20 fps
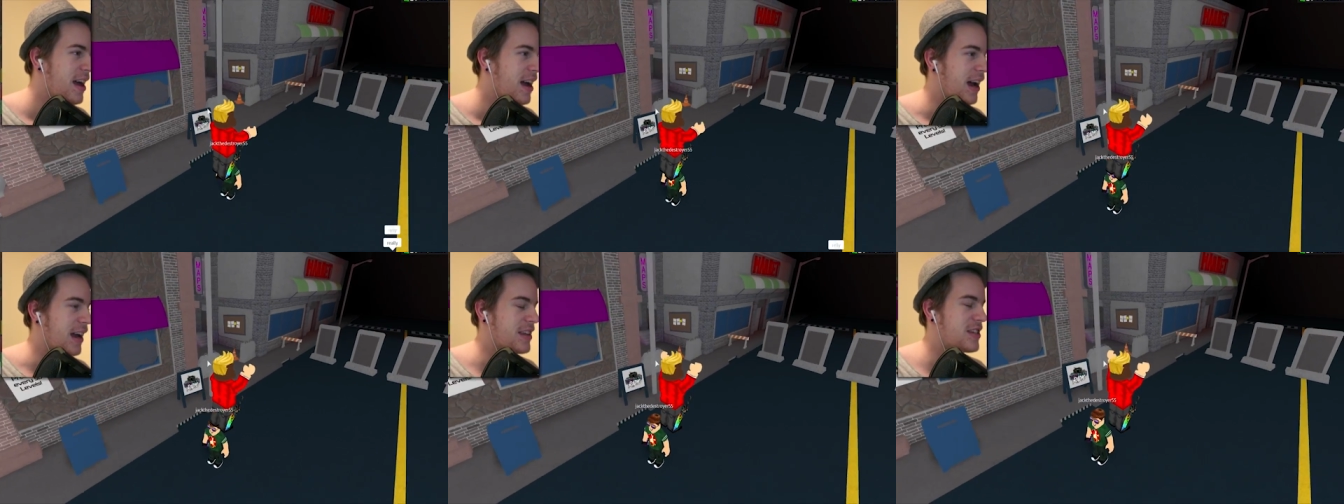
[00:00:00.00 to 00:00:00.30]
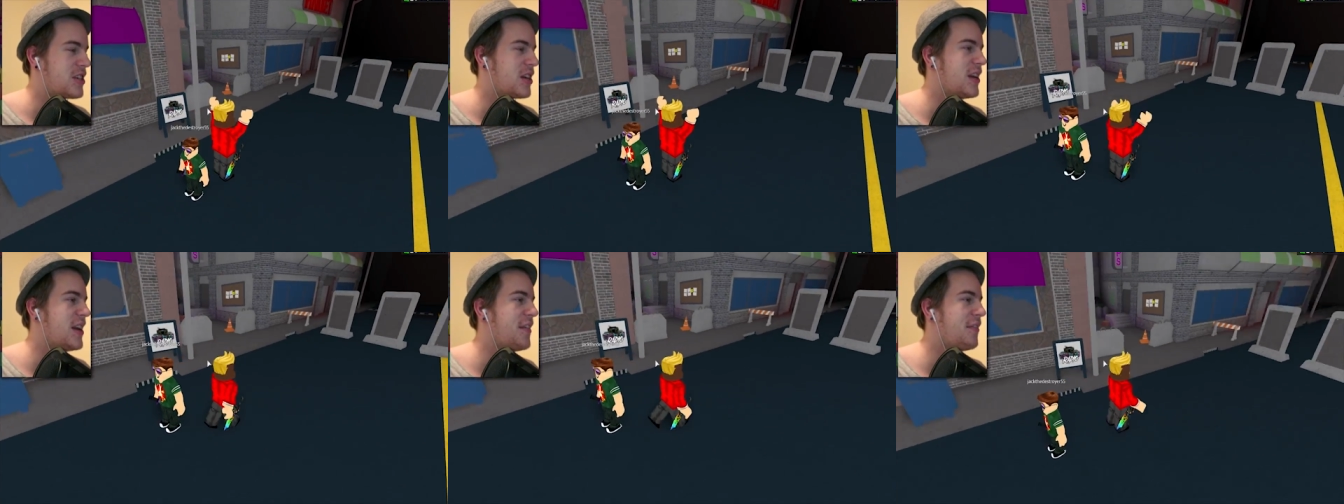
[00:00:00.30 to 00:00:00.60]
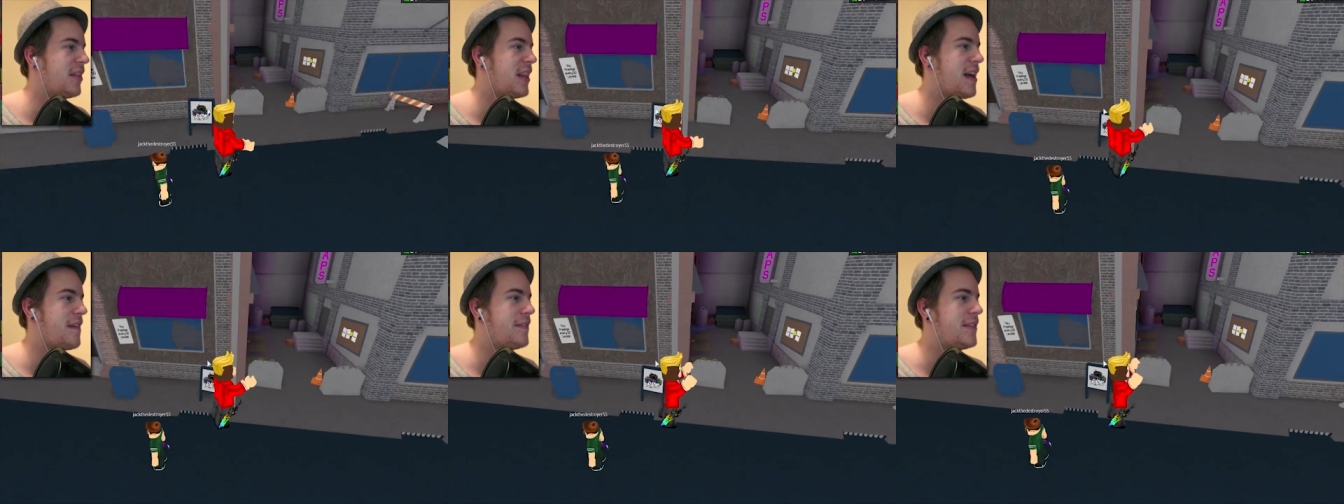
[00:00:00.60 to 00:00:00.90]
I shouldn't have
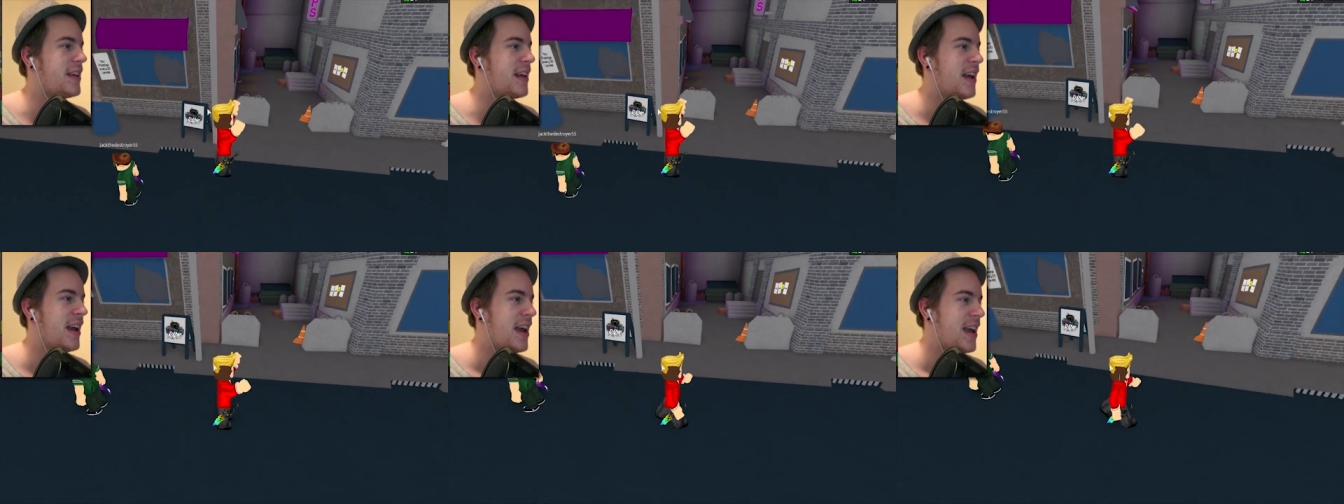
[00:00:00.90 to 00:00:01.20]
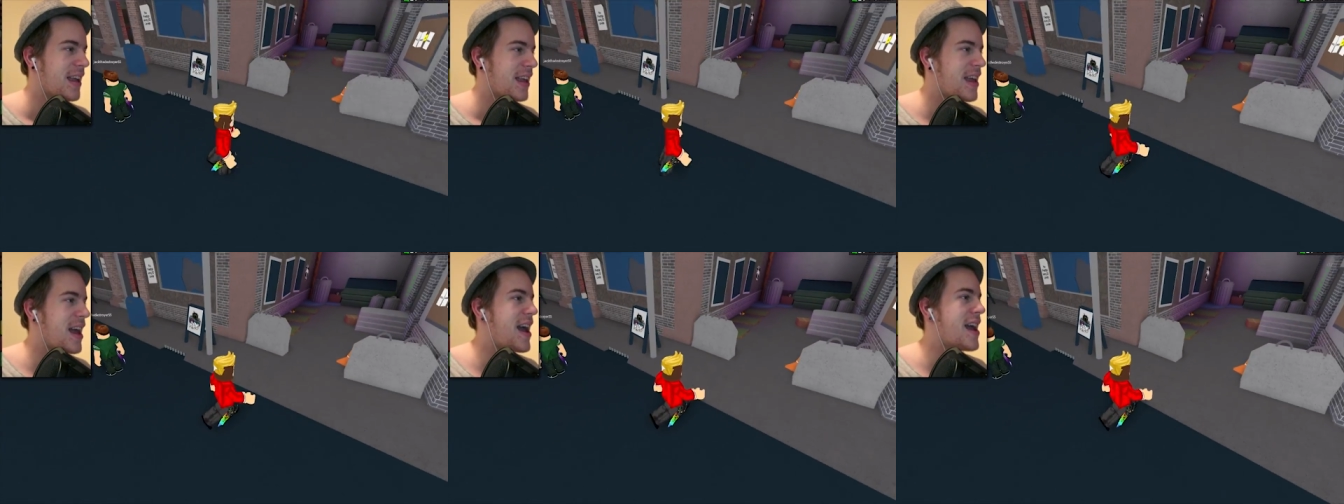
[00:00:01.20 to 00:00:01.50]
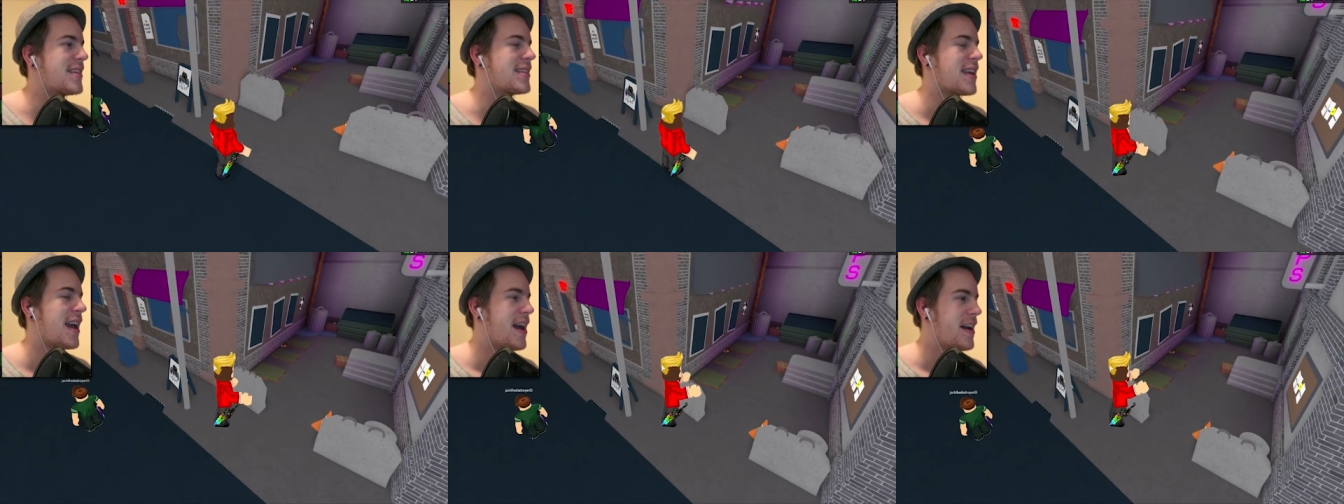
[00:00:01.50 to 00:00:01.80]
left it.
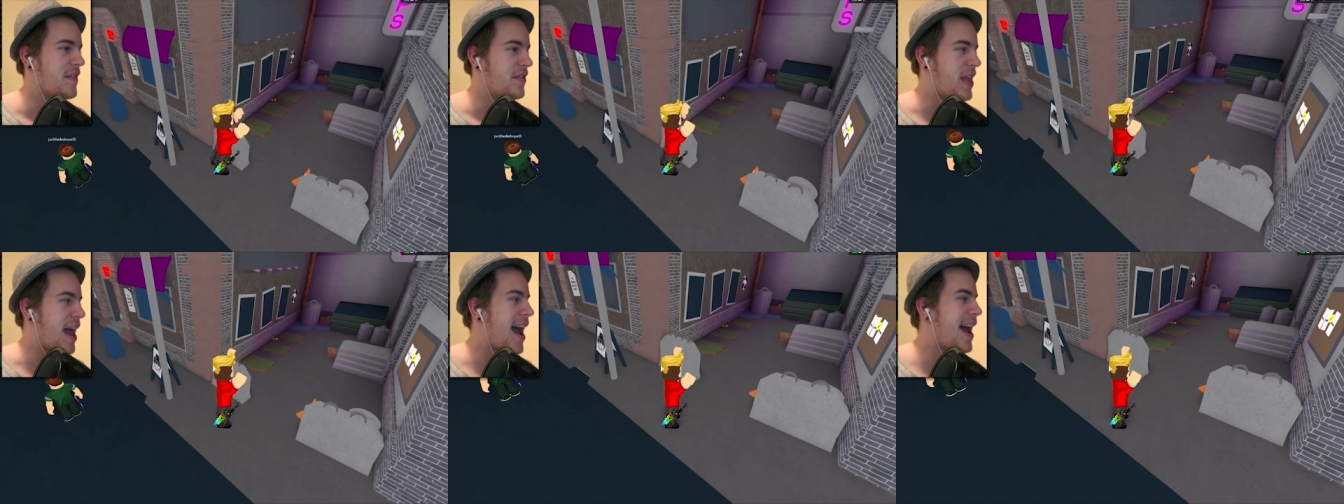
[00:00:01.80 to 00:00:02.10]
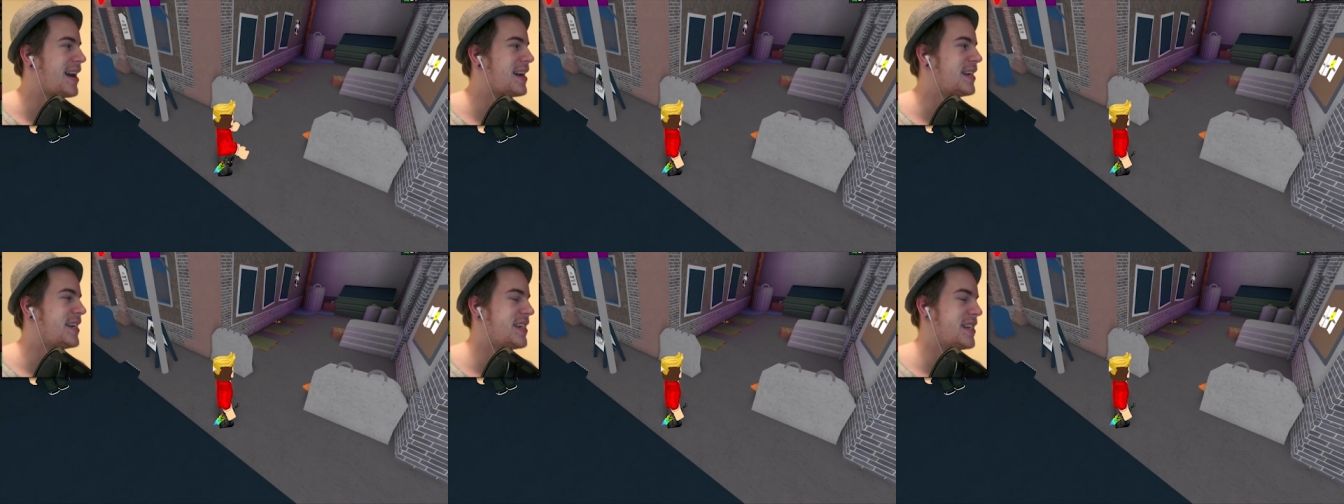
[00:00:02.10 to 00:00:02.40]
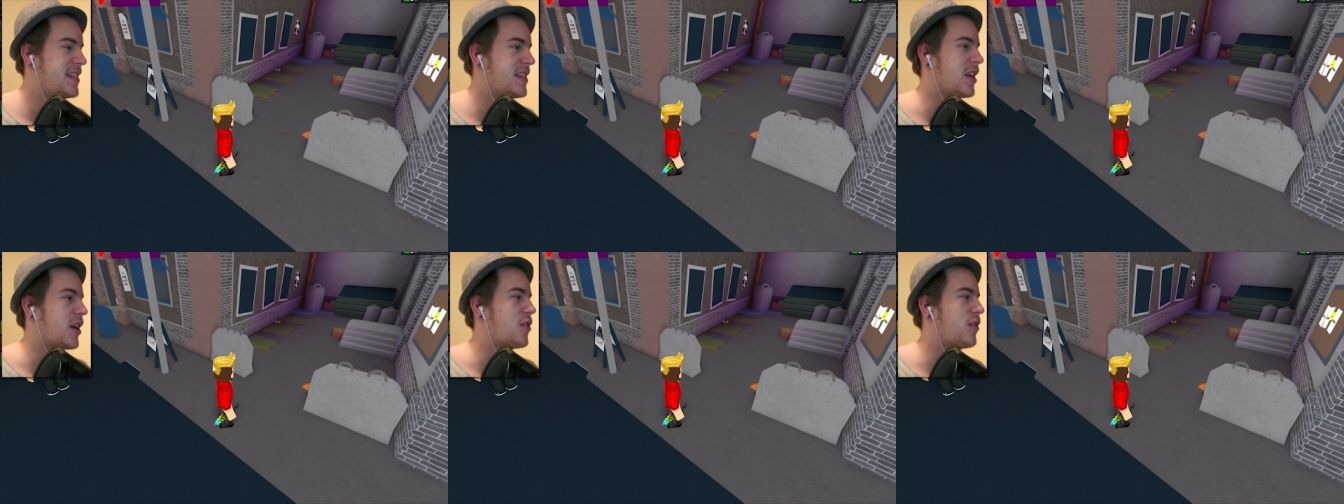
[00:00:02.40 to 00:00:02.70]
Guys, that
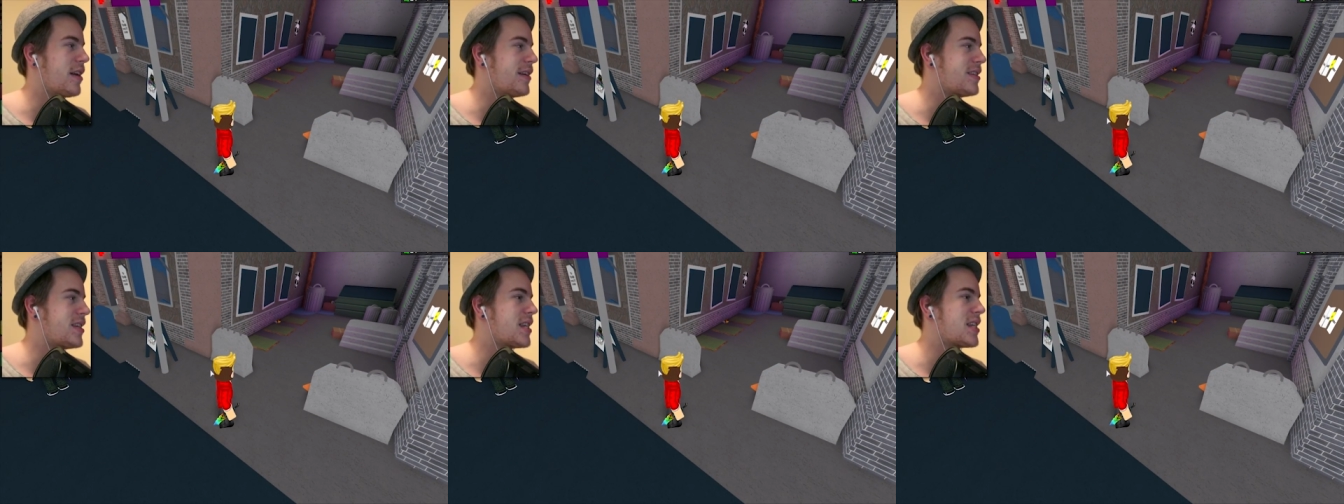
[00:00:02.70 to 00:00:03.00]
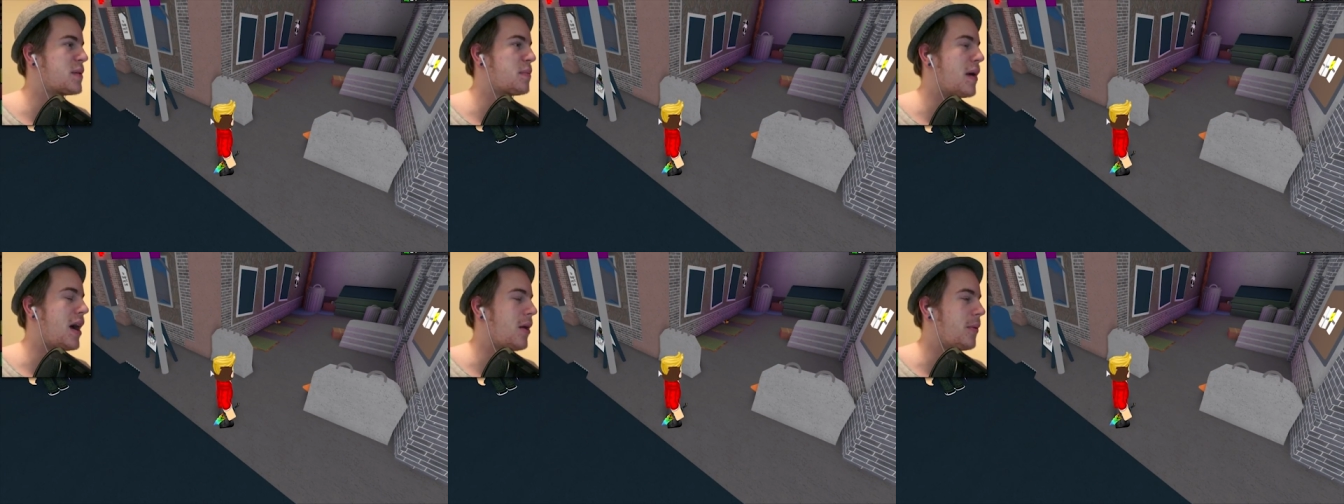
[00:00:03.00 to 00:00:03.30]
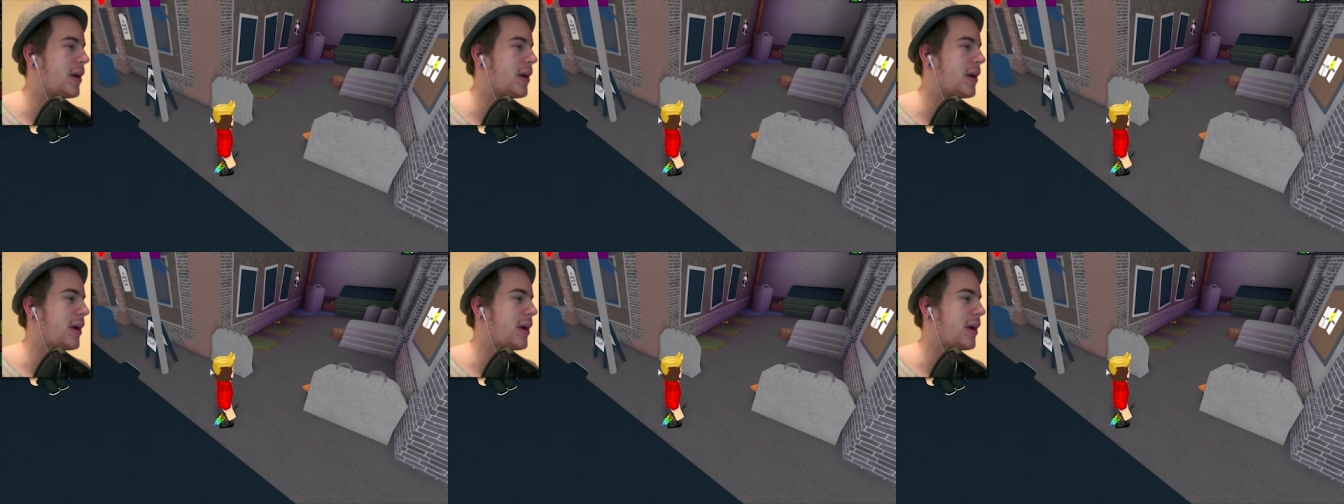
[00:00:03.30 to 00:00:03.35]
is the crazy spot.